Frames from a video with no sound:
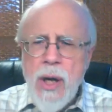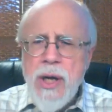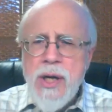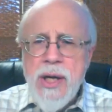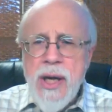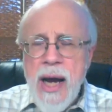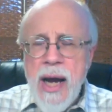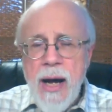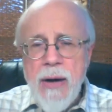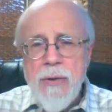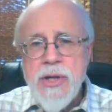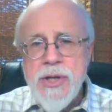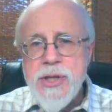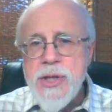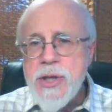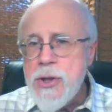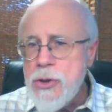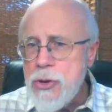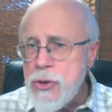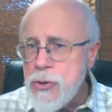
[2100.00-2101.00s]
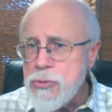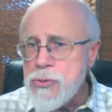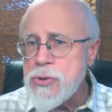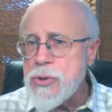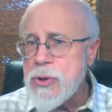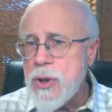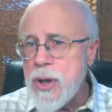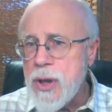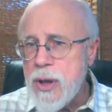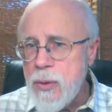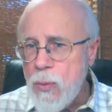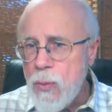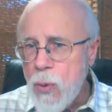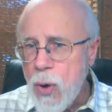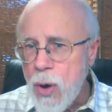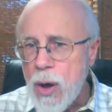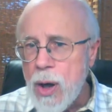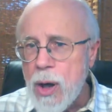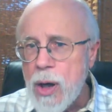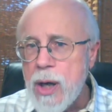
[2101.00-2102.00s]
how does it usually
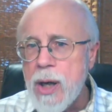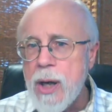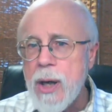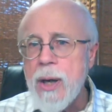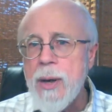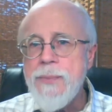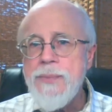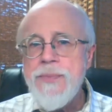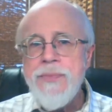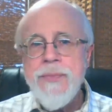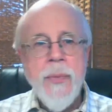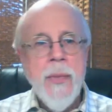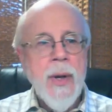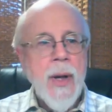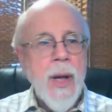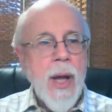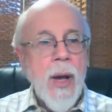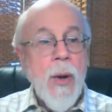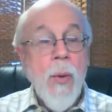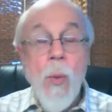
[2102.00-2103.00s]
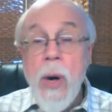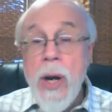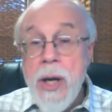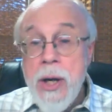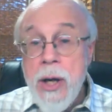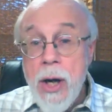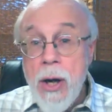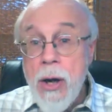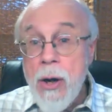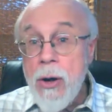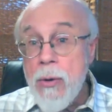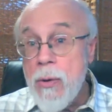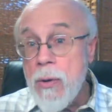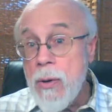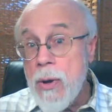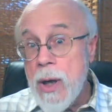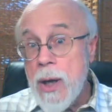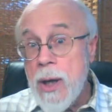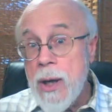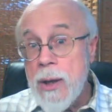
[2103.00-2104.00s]
work? We
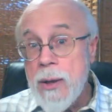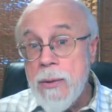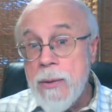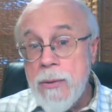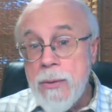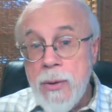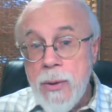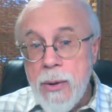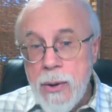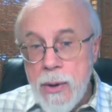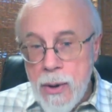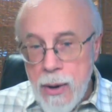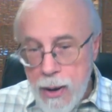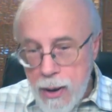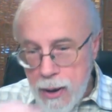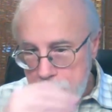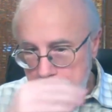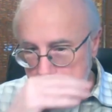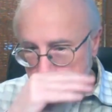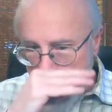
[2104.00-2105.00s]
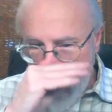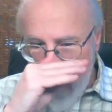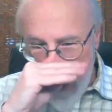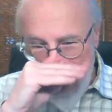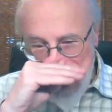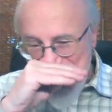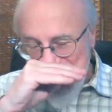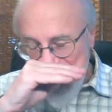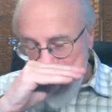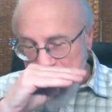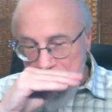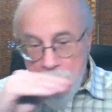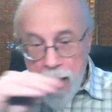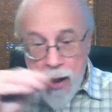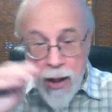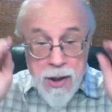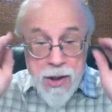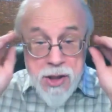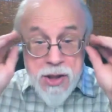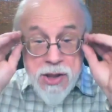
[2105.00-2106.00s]
know Darwinian
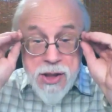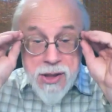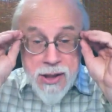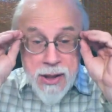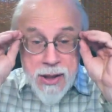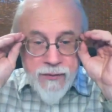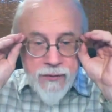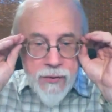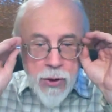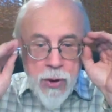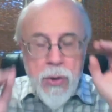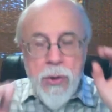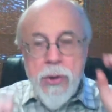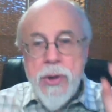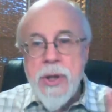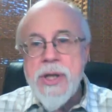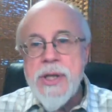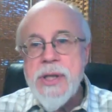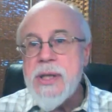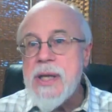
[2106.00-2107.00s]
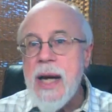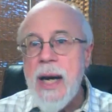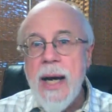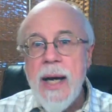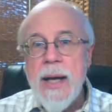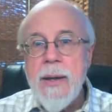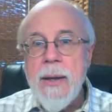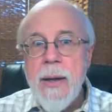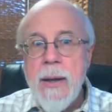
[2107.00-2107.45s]
biologists have told us that